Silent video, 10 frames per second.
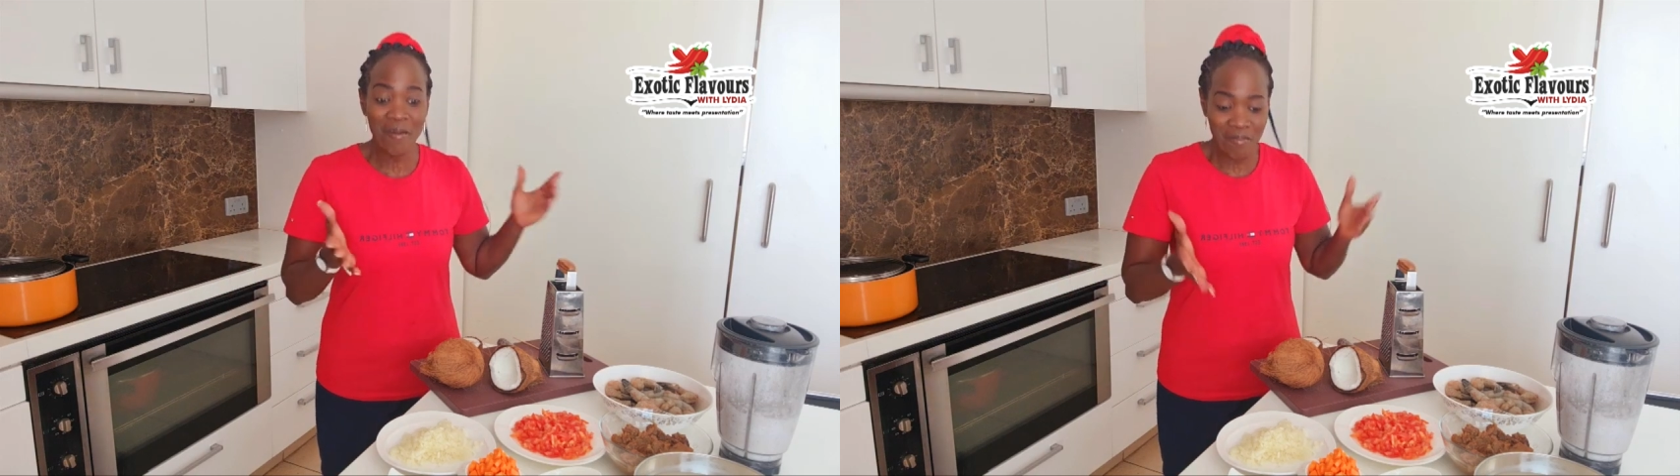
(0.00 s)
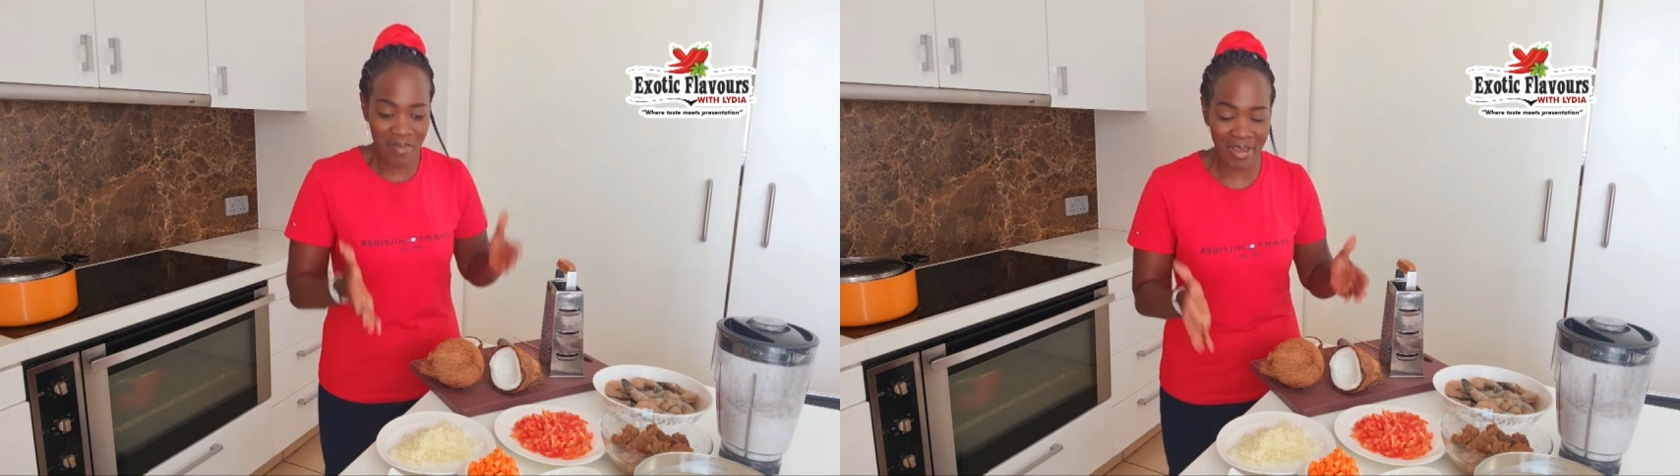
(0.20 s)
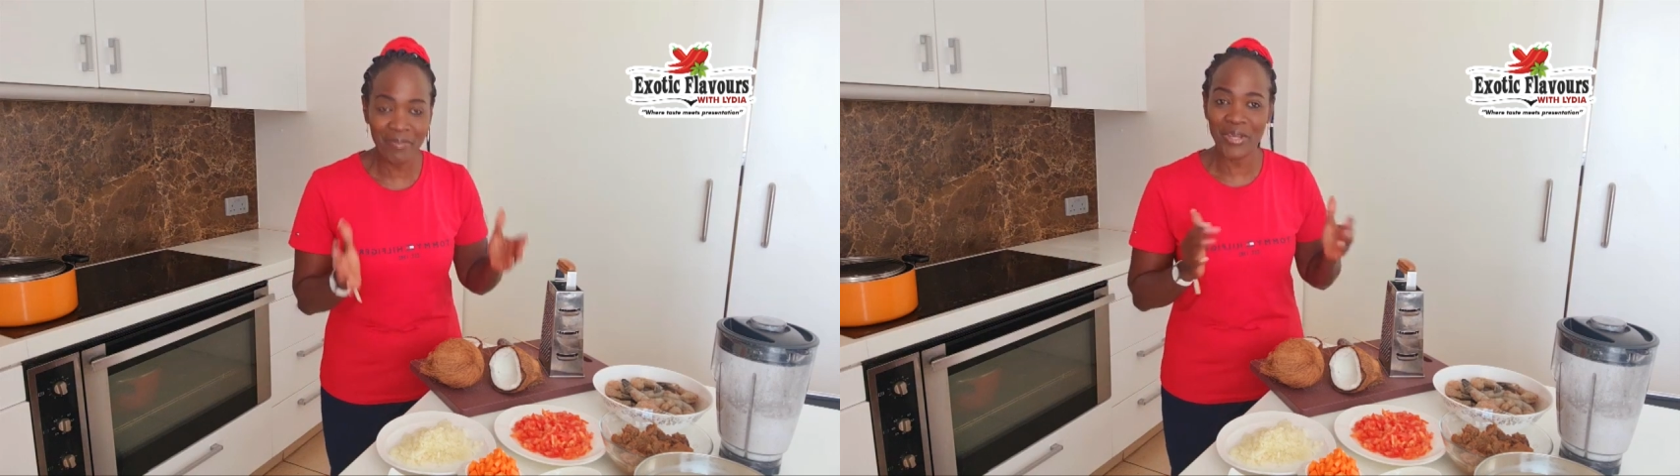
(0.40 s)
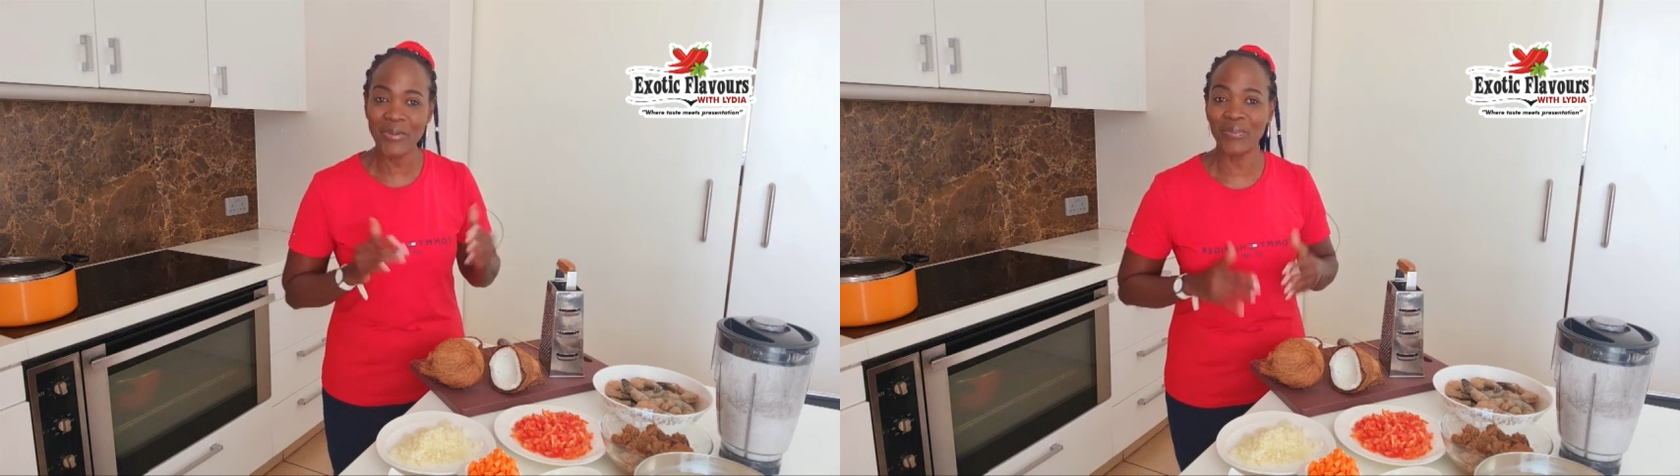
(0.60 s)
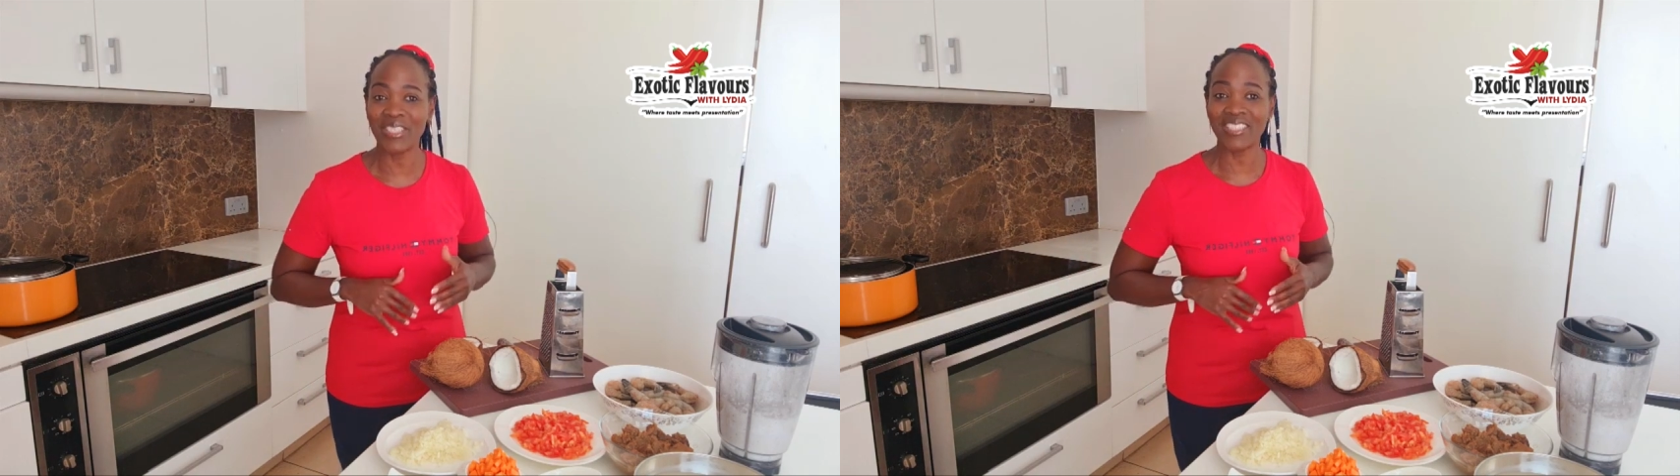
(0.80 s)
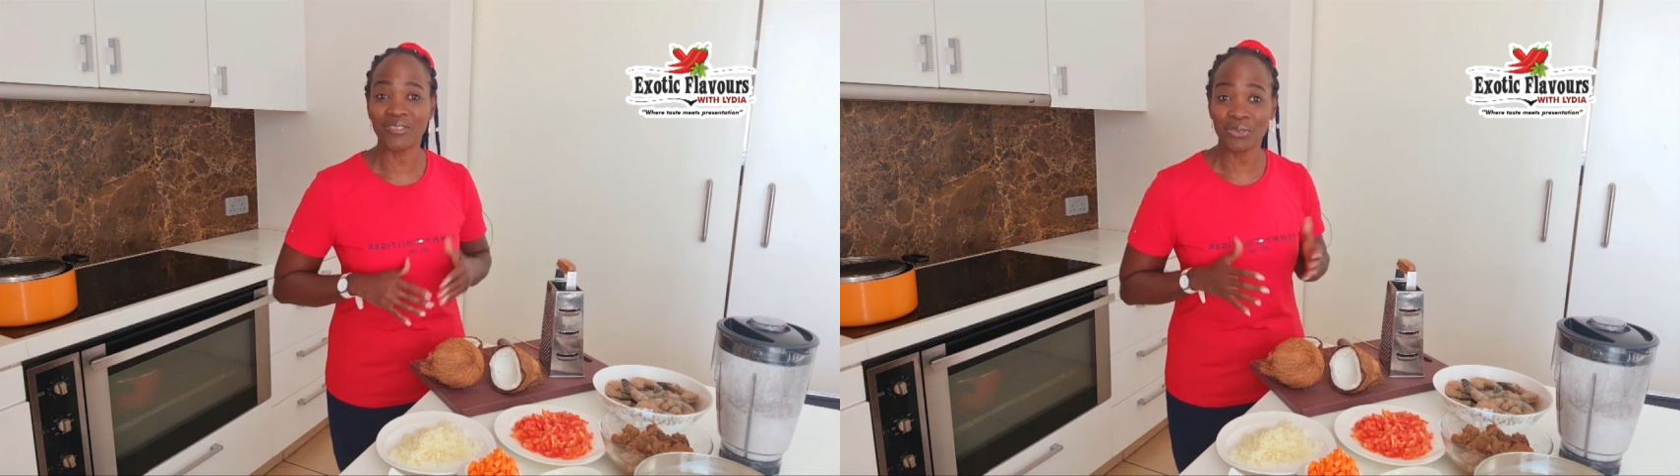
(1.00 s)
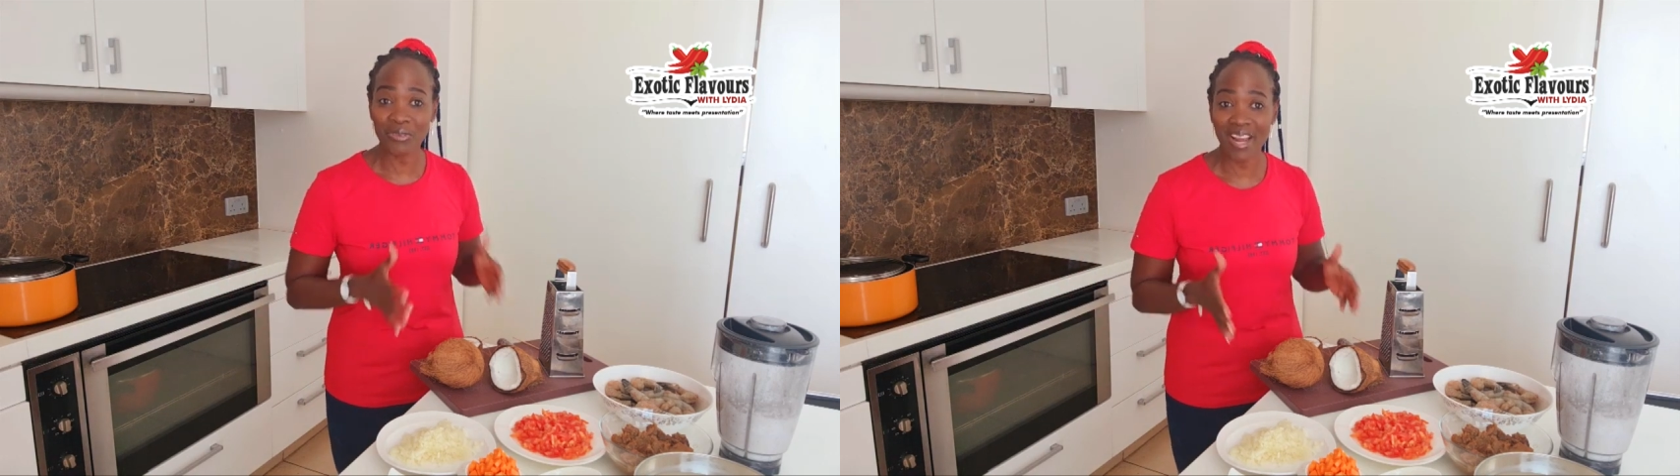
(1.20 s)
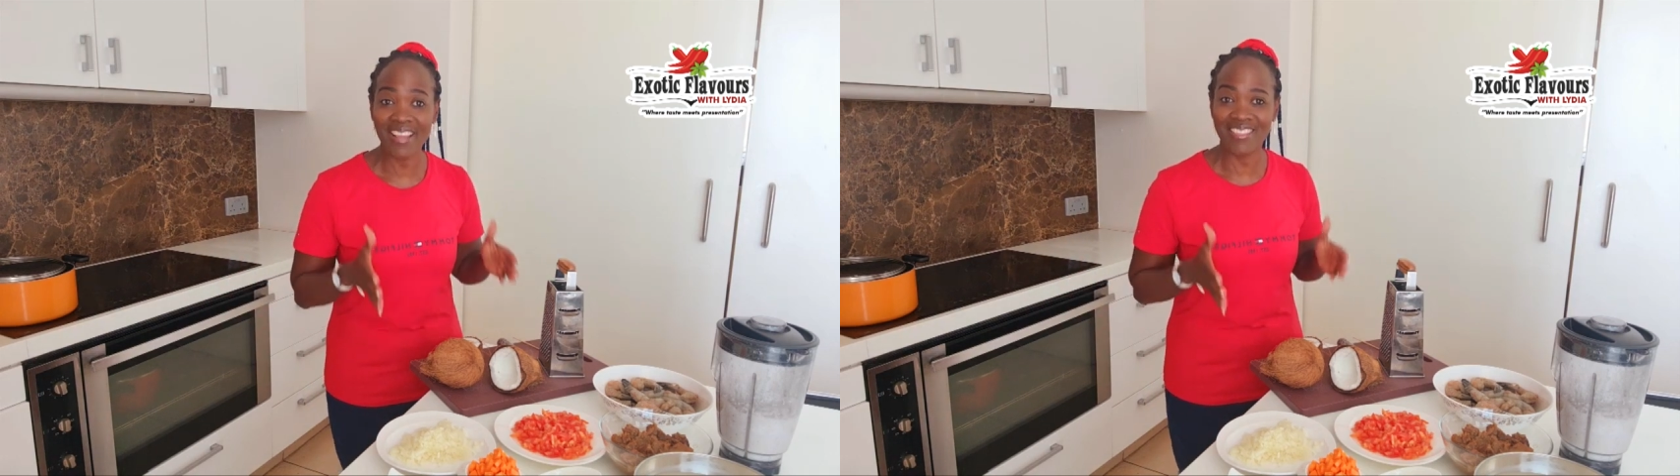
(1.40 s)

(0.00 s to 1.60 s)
maybe you want to try